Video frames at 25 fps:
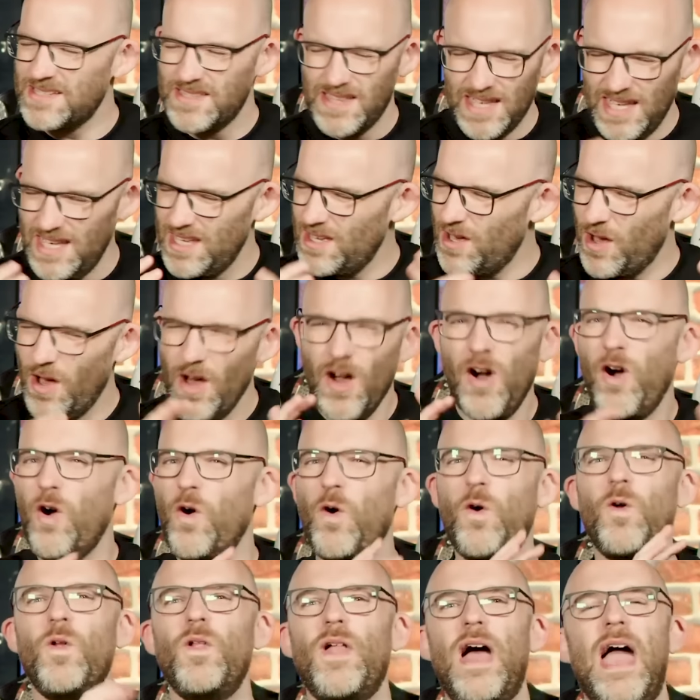the
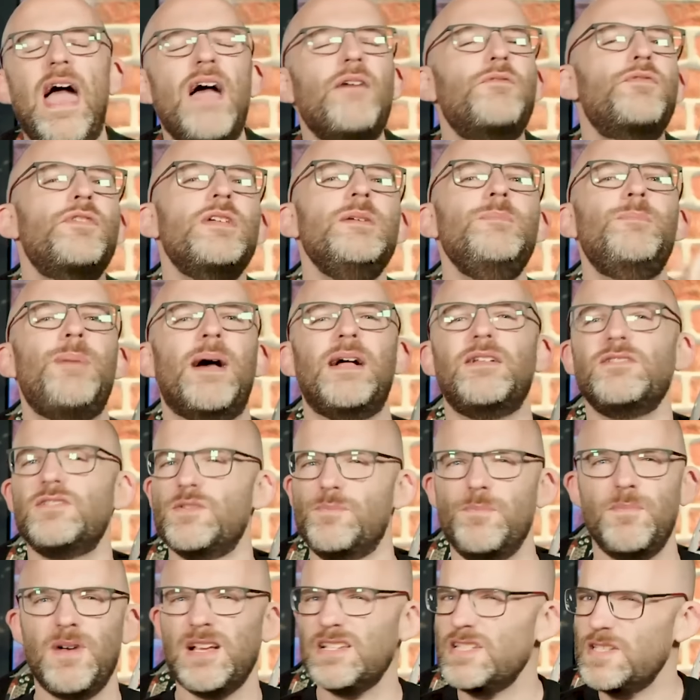whole every belt
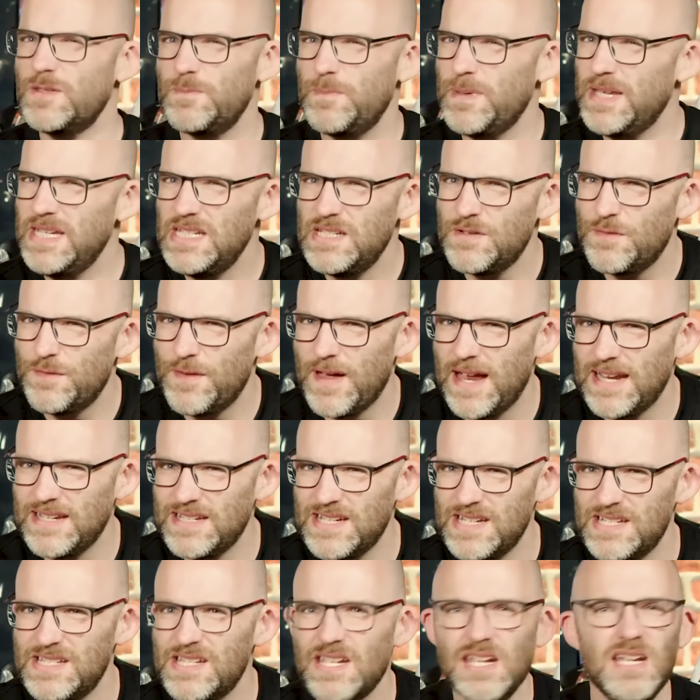must be
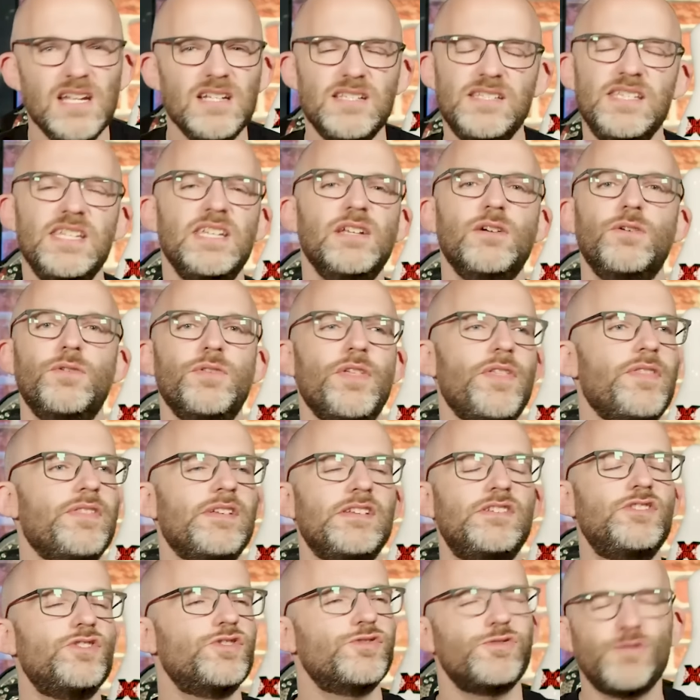defended deal that
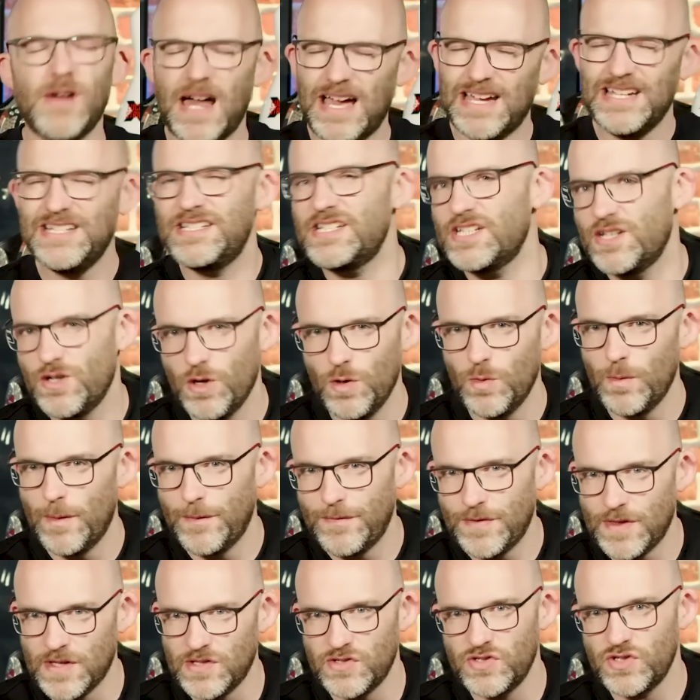they try to go
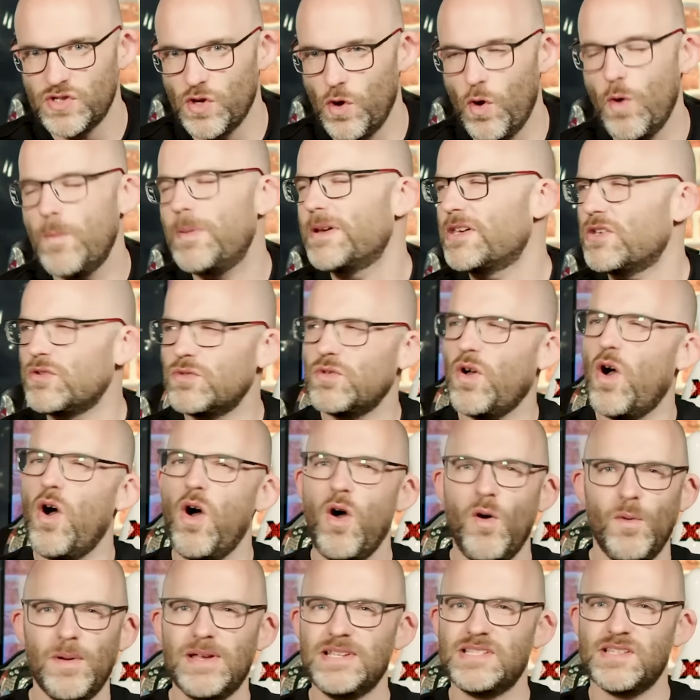with this show, but don't
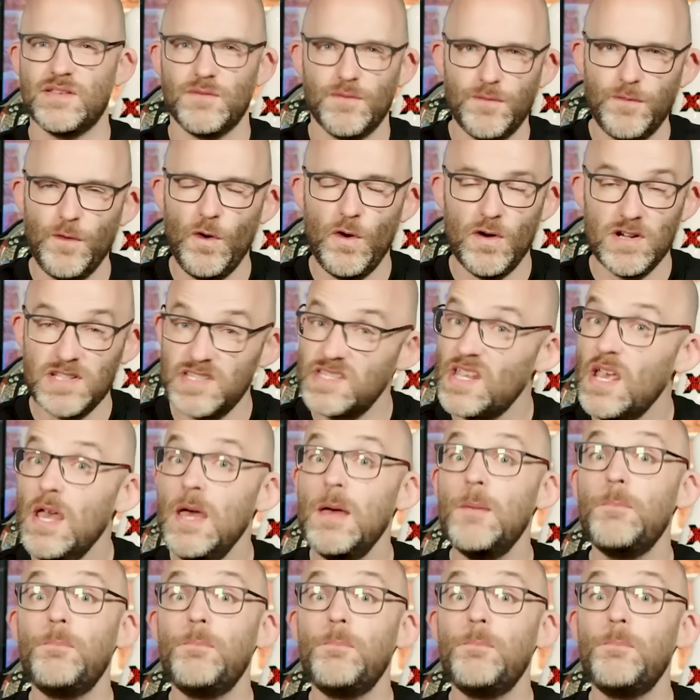always enforce.